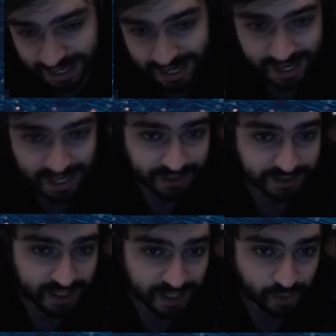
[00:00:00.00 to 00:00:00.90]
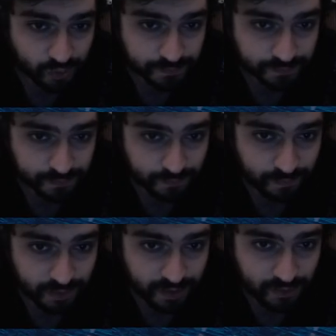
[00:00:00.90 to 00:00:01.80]
and now
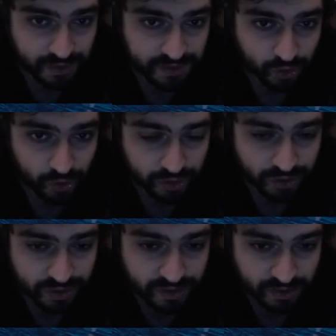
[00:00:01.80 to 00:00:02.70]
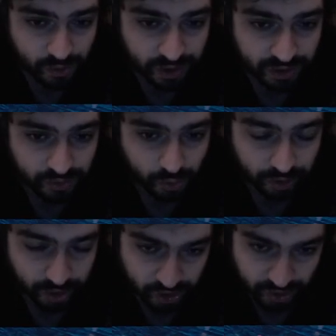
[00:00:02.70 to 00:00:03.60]
this rook is going to
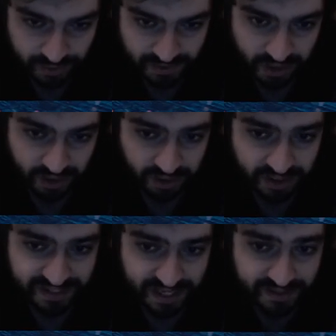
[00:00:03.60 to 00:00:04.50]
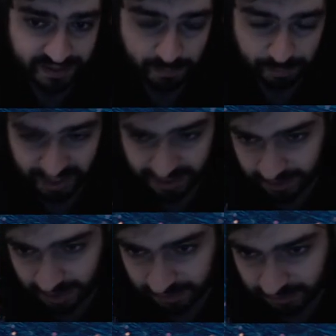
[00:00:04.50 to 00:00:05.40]
crush this king. It's as simple as
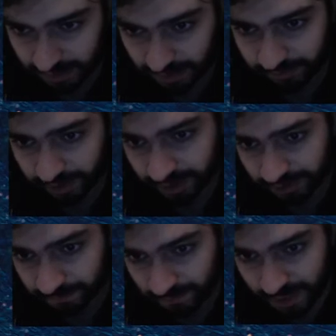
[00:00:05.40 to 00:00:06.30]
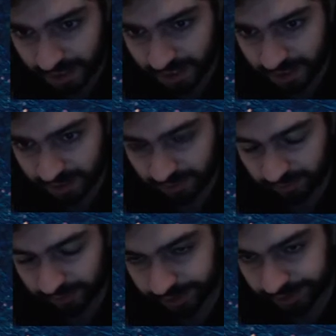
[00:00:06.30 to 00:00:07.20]
that. Yeah, very
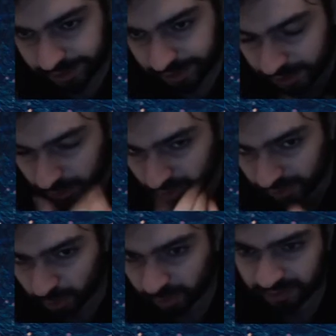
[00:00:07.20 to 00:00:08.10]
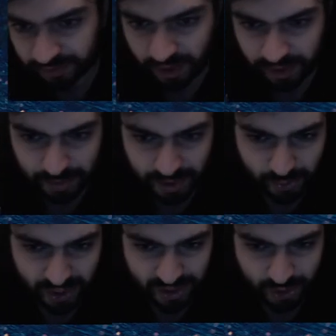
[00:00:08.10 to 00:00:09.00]
counterintuitive. By the
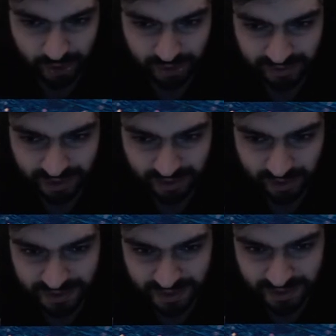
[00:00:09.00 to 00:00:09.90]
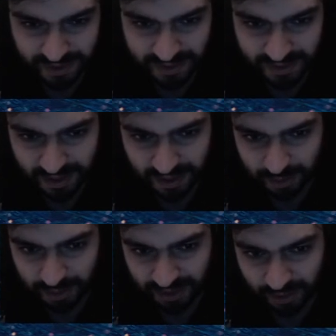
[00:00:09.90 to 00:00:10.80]
way, you could take on c6 here,
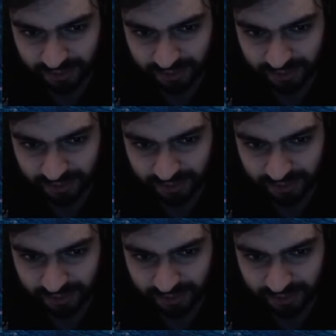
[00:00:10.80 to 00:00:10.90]
but then you have to